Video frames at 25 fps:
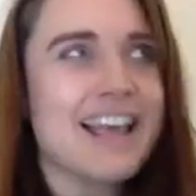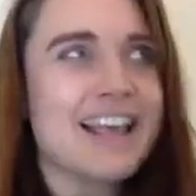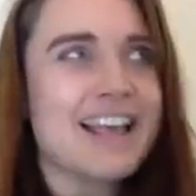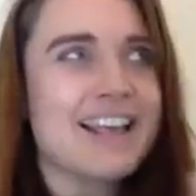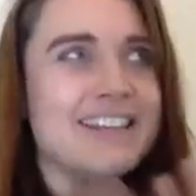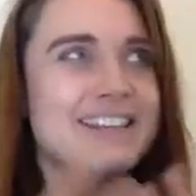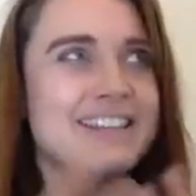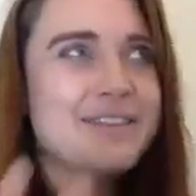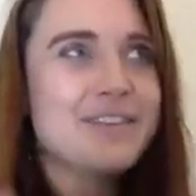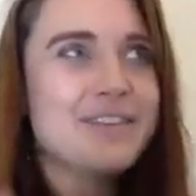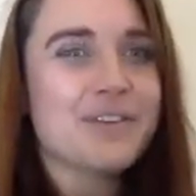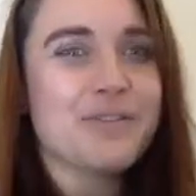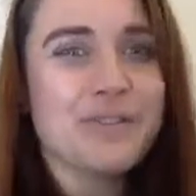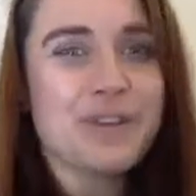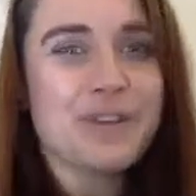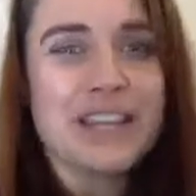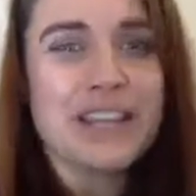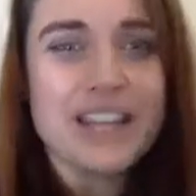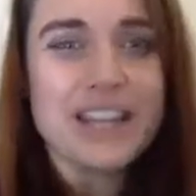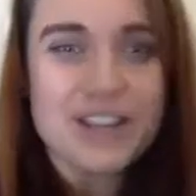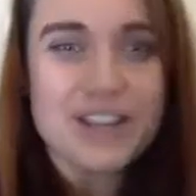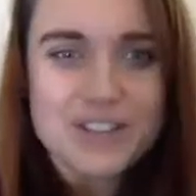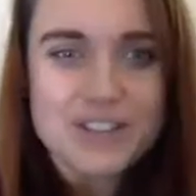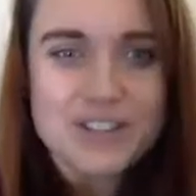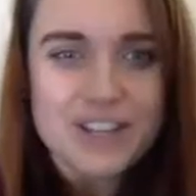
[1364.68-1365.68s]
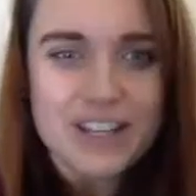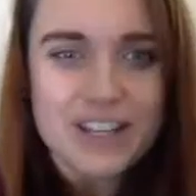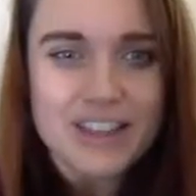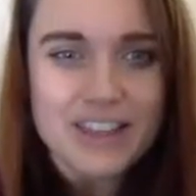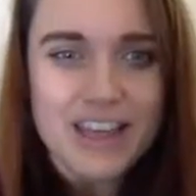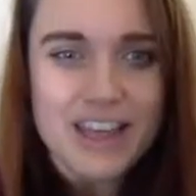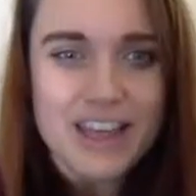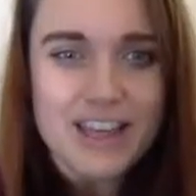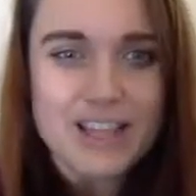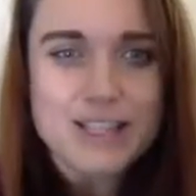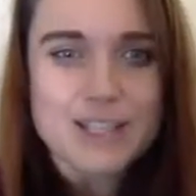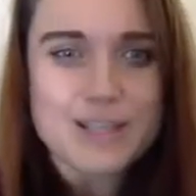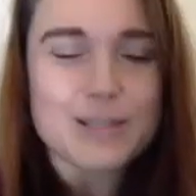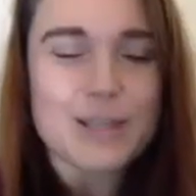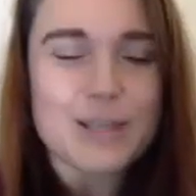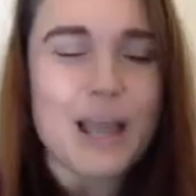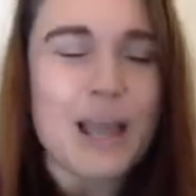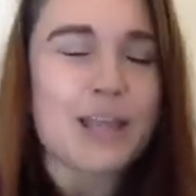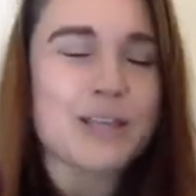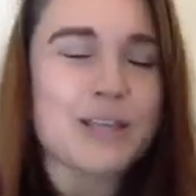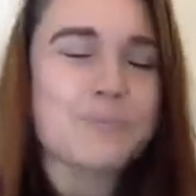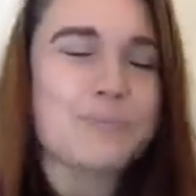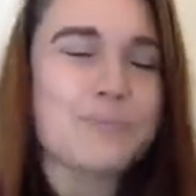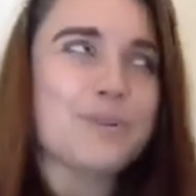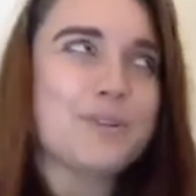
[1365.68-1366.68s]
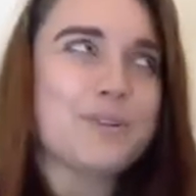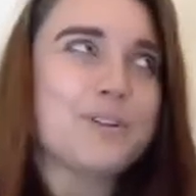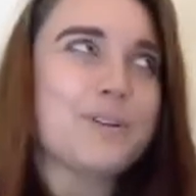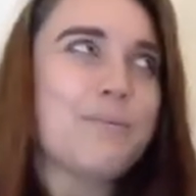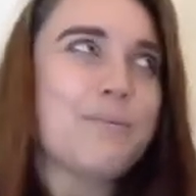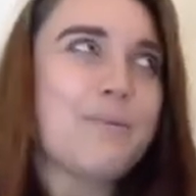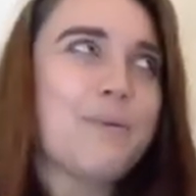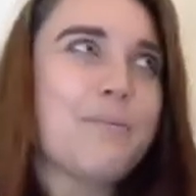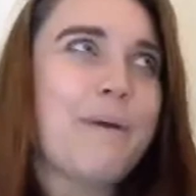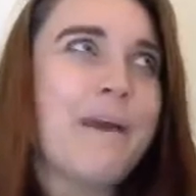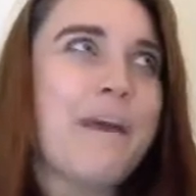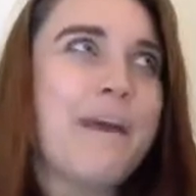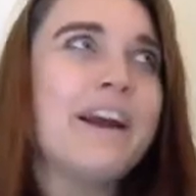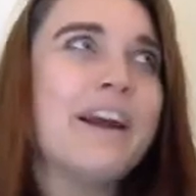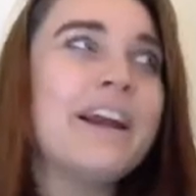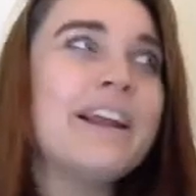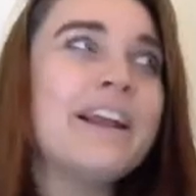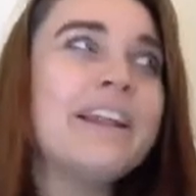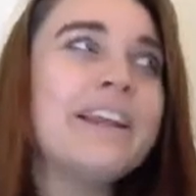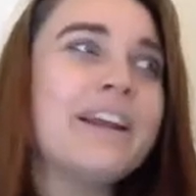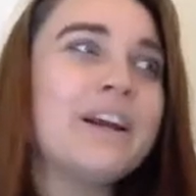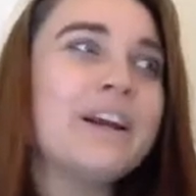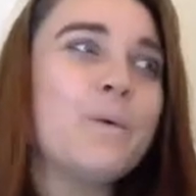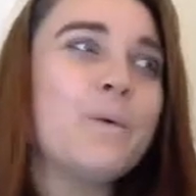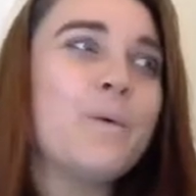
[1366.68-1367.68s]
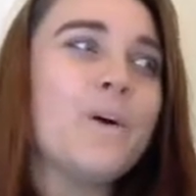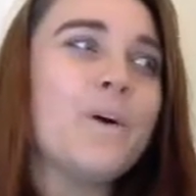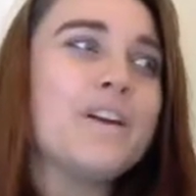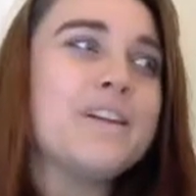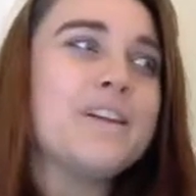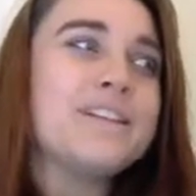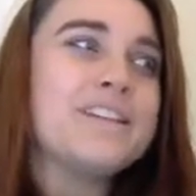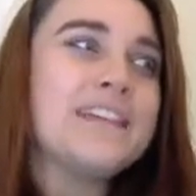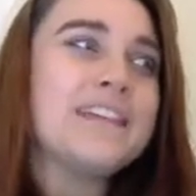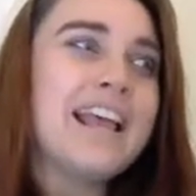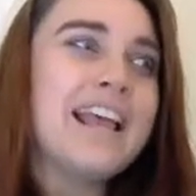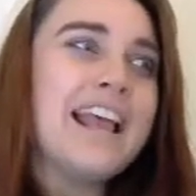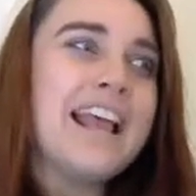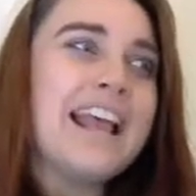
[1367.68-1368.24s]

something really interesting that I spoke to someone about earlier, was